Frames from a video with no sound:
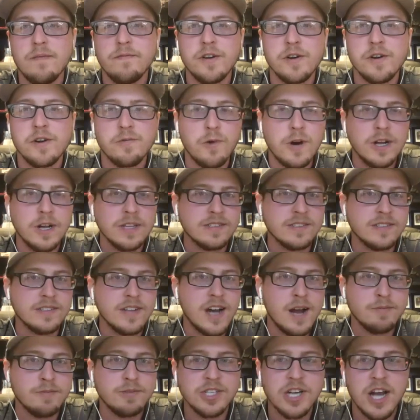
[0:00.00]
for your one
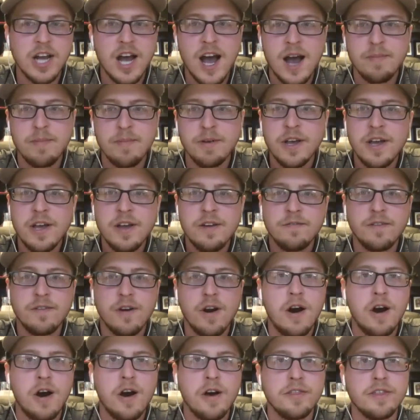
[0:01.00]
stop shop
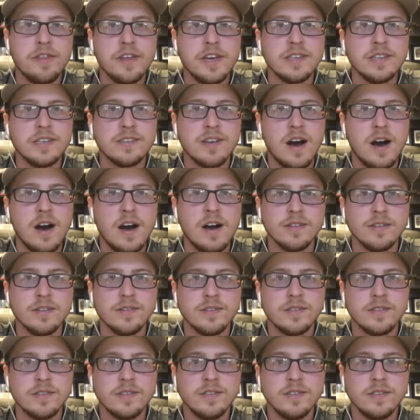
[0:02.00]
for all things hogs.